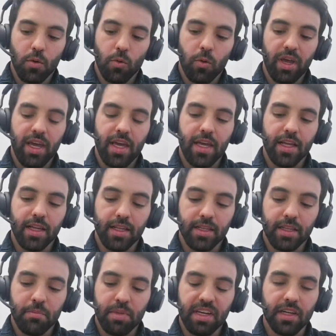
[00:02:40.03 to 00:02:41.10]
we
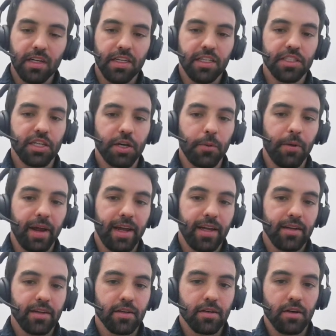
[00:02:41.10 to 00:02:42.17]
typically
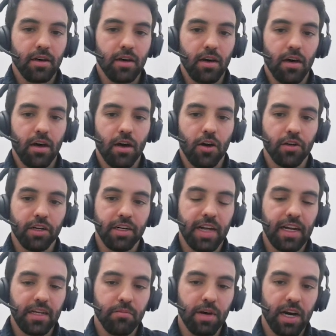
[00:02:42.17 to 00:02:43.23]
integrate on the
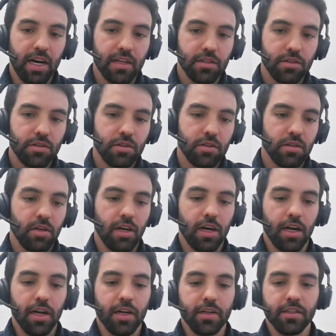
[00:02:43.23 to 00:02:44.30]
DALI bus
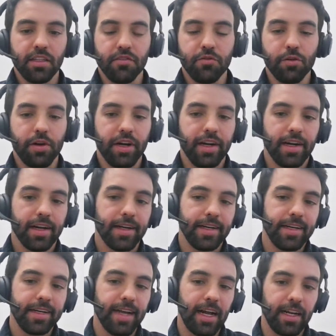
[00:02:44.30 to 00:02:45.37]
different
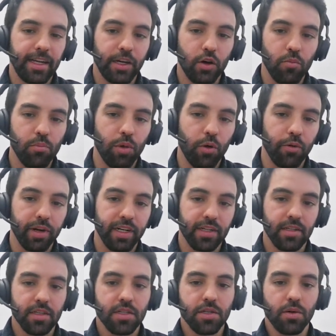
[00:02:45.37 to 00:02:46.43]
DALI
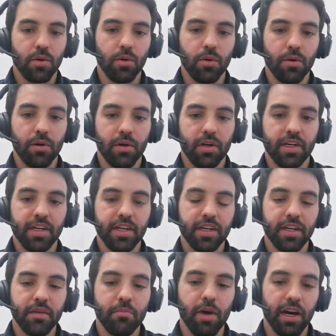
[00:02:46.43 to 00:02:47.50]
components or
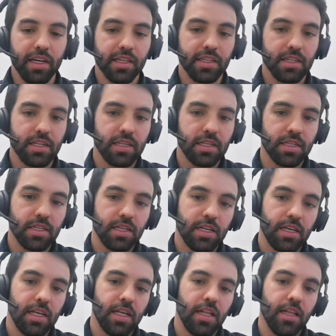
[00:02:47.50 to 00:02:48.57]
devices,
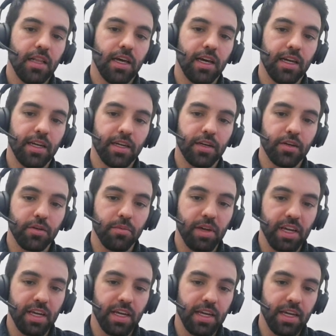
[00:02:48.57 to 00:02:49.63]
like could
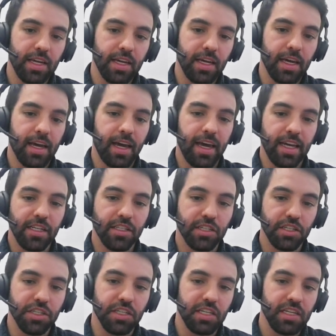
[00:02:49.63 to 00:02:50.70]
be
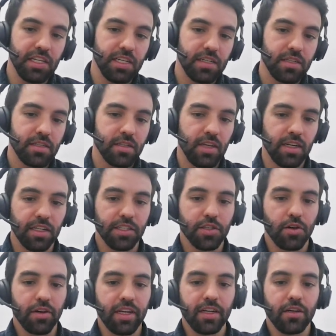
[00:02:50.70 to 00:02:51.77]
ACGs,
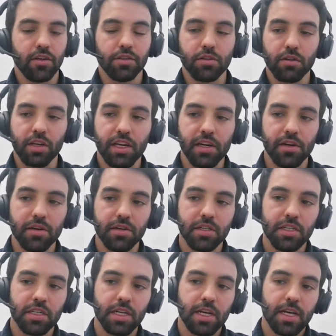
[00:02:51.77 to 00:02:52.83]
electronic control
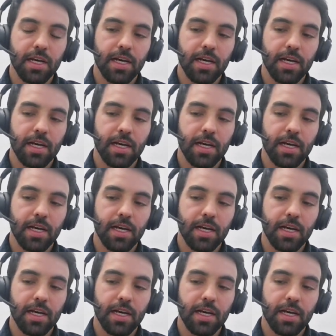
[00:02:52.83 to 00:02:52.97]
gears,